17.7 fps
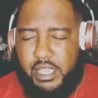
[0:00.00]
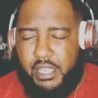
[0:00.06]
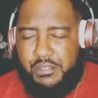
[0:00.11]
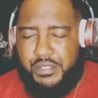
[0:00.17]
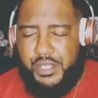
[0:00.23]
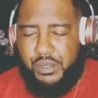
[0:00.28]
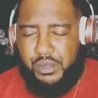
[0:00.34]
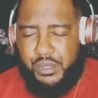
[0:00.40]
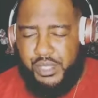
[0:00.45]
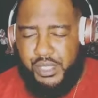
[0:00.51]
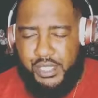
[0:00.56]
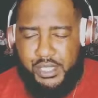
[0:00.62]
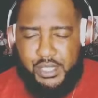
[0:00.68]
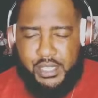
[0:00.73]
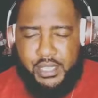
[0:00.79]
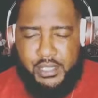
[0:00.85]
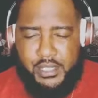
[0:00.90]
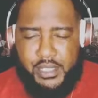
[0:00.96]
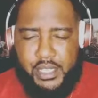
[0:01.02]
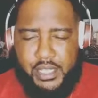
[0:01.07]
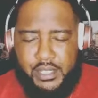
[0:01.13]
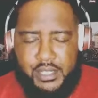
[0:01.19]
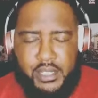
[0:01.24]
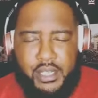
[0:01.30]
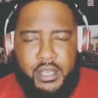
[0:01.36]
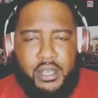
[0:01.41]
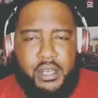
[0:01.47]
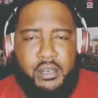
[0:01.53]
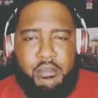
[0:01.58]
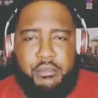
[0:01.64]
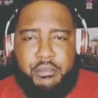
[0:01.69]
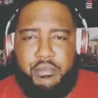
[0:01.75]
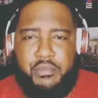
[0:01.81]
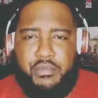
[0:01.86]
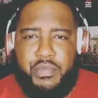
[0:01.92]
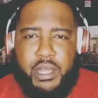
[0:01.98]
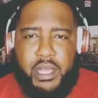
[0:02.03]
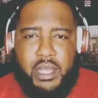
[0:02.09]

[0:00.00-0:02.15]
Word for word: gives you just that sense of